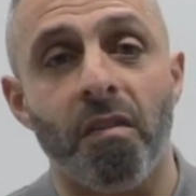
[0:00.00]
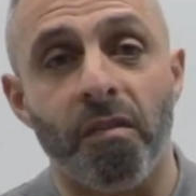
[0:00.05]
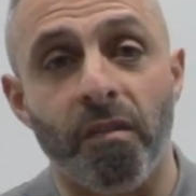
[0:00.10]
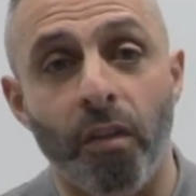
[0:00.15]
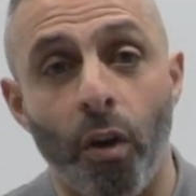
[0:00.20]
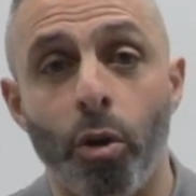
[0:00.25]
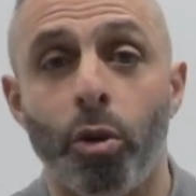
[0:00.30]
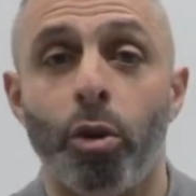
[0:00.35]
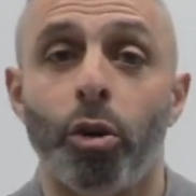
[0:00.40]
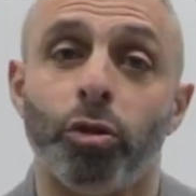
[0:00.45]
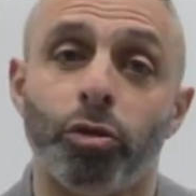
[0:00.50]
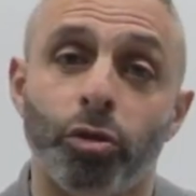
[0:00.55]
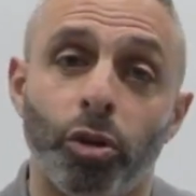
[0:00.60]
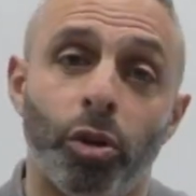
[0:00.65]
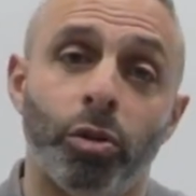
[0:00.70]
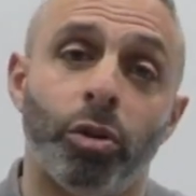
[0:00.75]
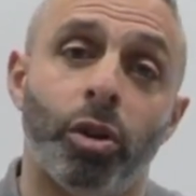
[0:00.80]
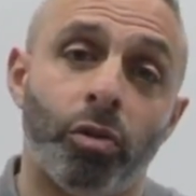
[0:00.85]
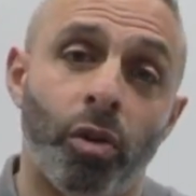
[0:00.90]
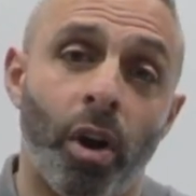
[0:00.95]
focused
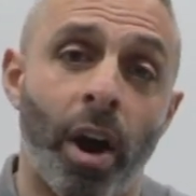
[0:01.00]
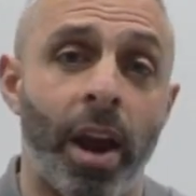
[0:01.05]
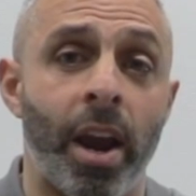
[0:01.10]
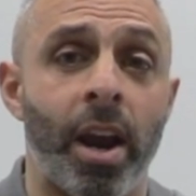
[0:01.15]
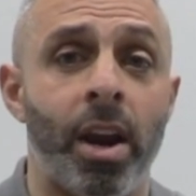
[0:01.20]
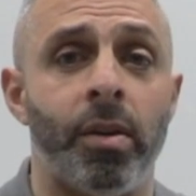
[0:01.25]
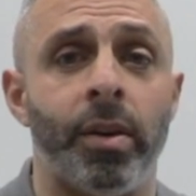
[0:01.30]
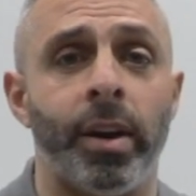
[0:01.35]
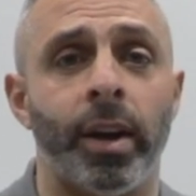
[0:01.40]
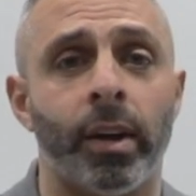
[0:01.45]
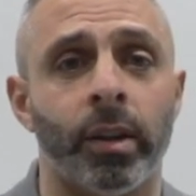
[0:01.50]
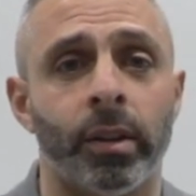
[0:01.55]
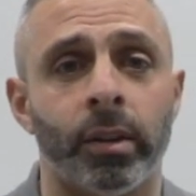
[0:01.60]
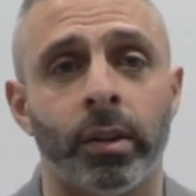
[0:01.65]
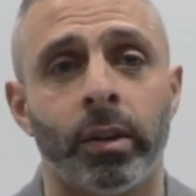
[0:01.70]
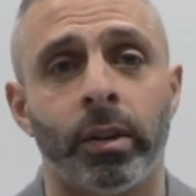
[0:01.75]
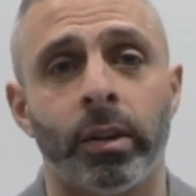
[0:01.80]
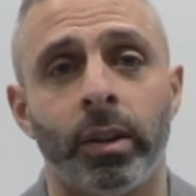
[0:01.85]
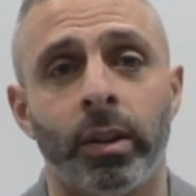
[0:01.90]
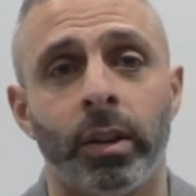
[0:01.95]
on the right area.
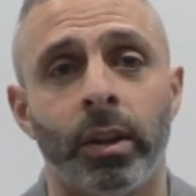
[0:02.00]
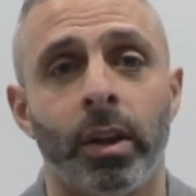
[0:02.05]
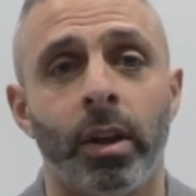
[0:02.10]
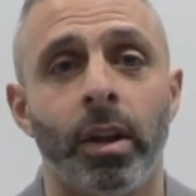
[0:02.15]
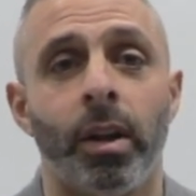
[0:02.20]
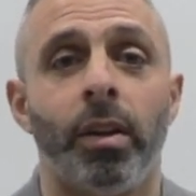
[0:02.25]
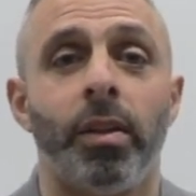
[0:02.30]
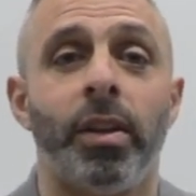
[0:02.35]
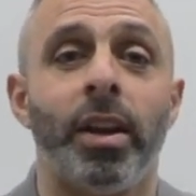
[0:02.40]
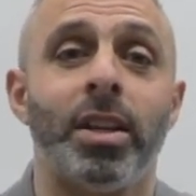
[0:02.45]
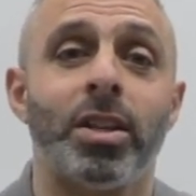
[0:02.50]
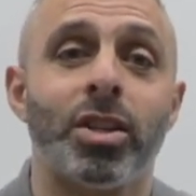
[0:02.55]
The